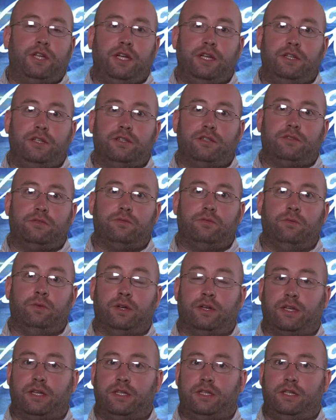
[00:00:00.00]
changes
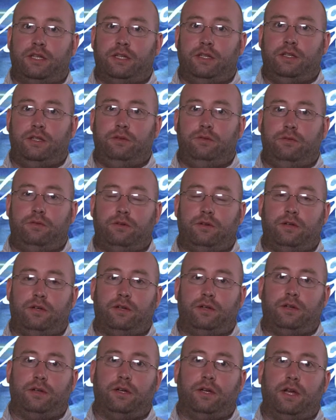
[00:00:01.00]
will continue,
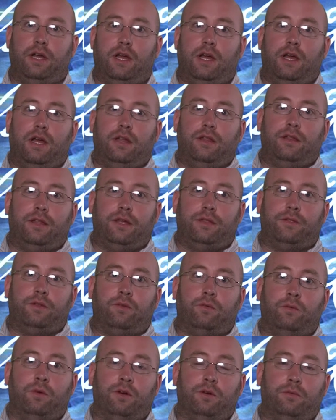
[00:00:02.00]
that
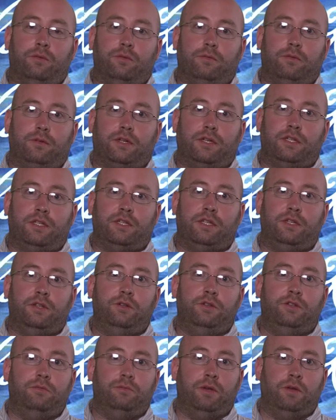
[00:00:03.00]
there will
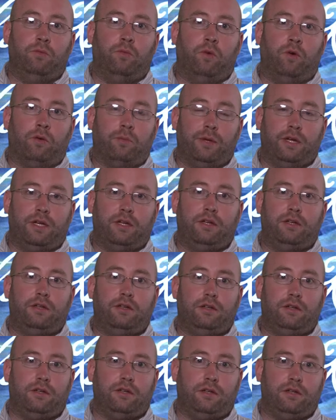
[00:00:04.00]
continue to be warming
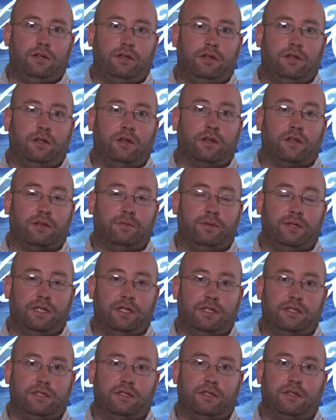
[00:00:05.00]
along the
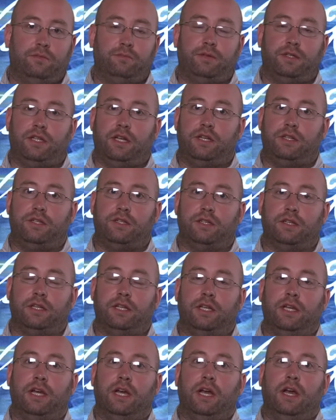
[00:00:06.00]
peninsula.
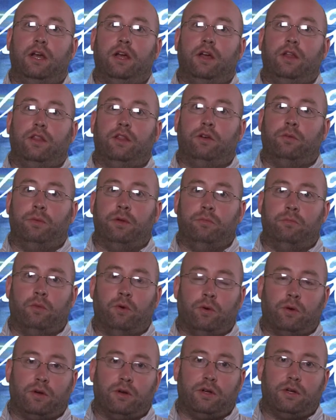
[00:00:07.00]
Potentially, there'll be
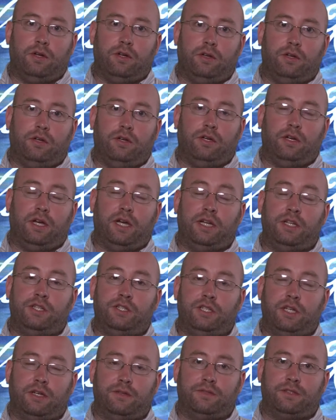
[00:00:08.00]
more ice
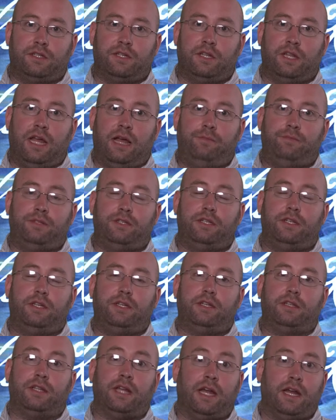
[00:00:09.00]
shelves
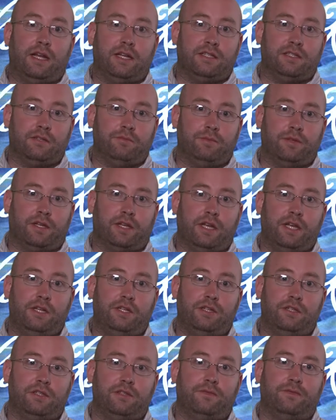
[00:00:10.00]
collapsing. That has
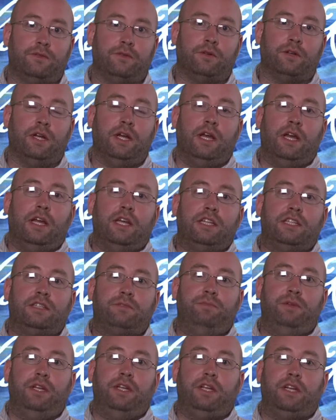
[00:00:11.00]
implications for
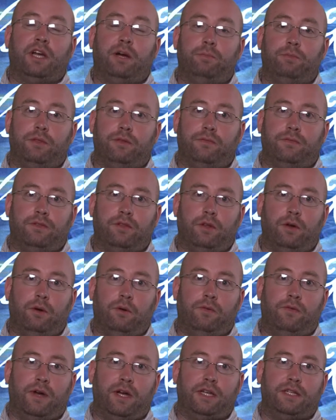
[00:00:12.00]
speeding up the
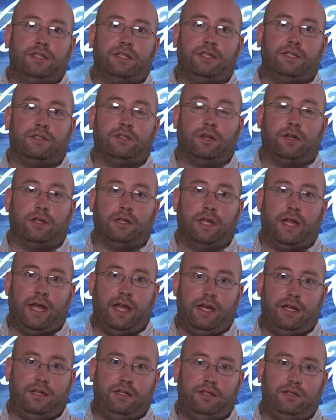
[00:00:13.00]
flow of ice that's on
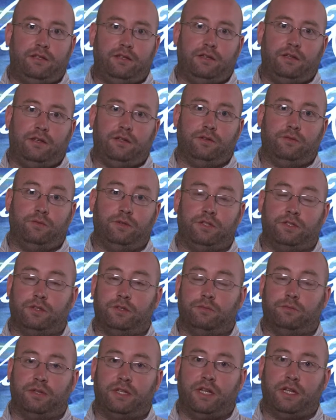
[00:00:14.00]
land, which
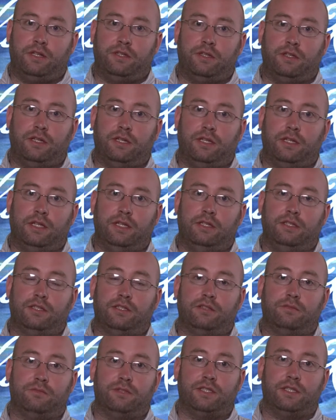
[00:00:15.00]
could potentially lead to
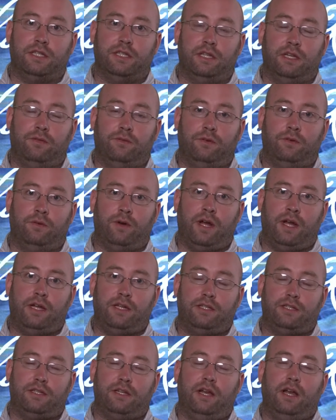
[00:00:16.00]
some sea level
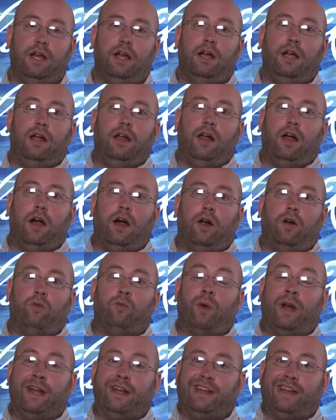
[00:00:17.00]
rise.
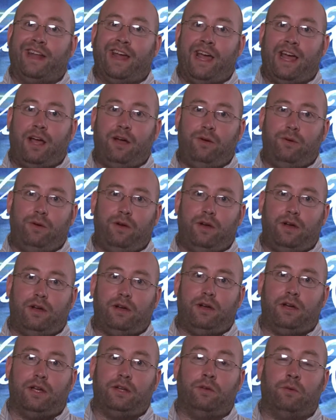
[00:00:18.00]
Right now,
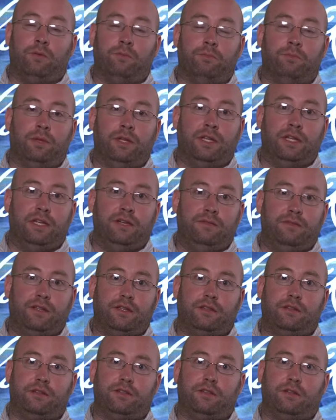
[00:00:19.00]
I don't believe
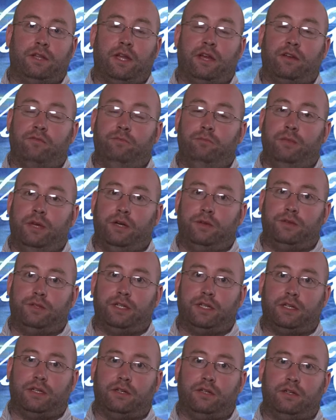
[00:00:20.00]
that there's a lot of
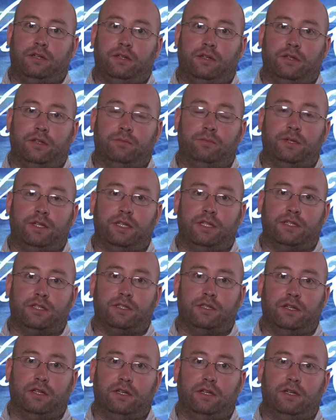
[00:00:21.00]
melting on the
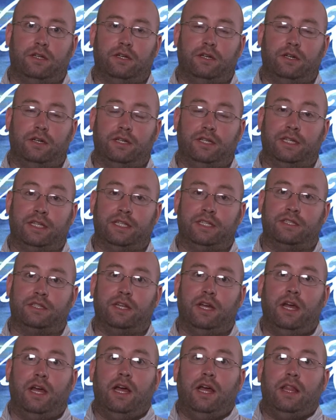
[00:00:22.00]
peninsula. At
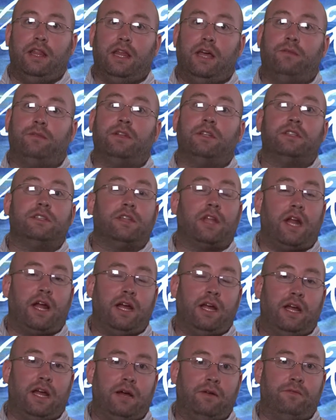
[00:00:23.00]
least the evidence that
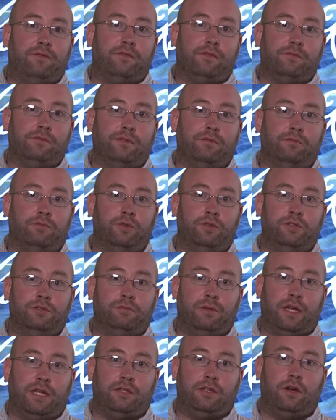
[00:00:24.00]
I have from the Bruce
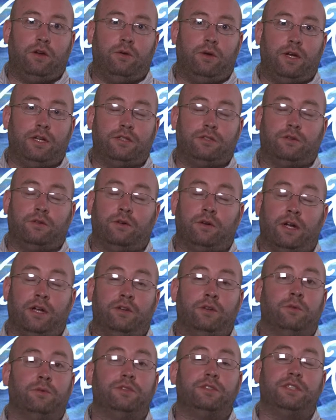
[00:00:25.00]
Plateau ice core, I
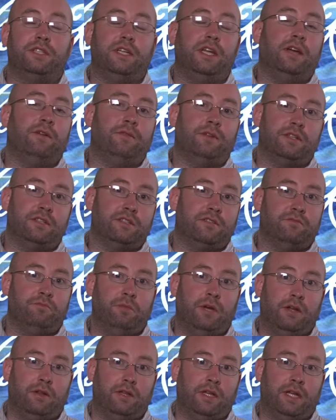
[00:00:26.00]
don't see evidence of
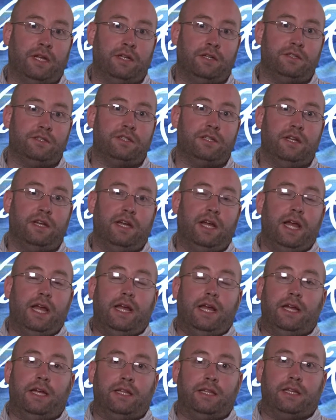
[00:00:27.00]
melt layers
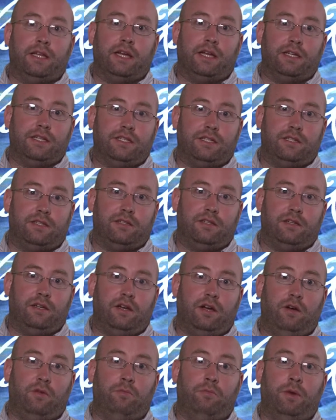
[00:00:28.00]
in the ice.
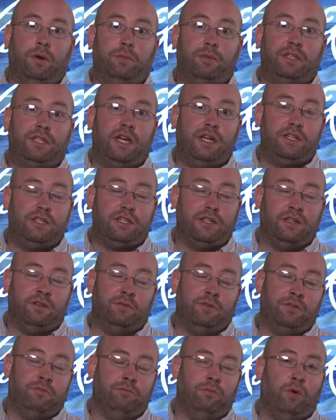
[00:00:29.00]
But potentially
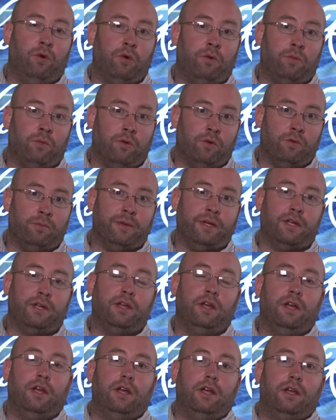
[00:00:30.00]
with more
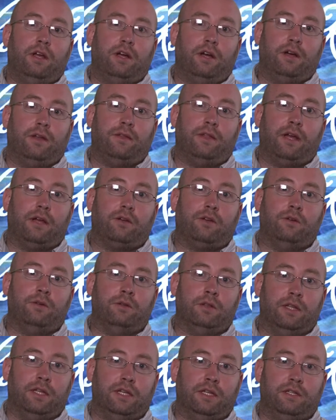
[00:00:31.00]
warming, that
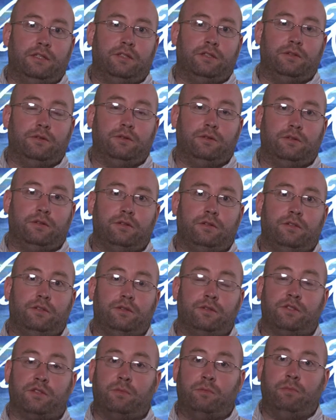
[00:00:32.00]
could lead
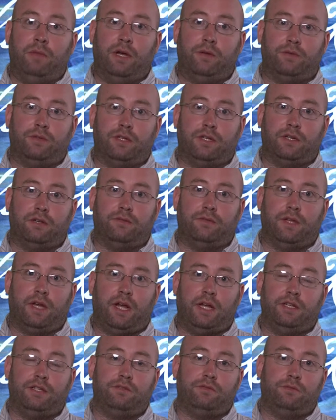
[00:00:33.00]
to some melting of the
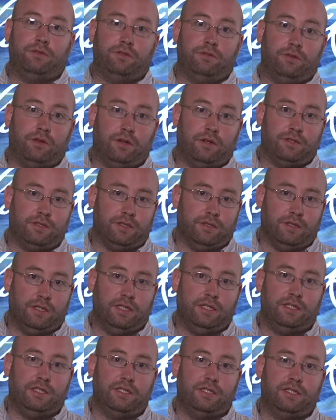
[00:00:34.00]
ice, which would also
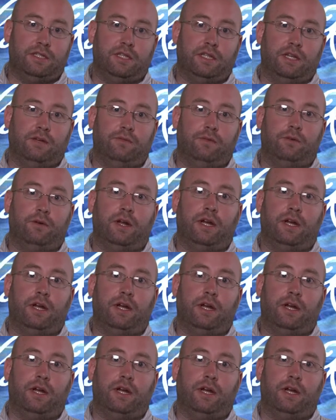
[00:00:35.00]
lead to sea level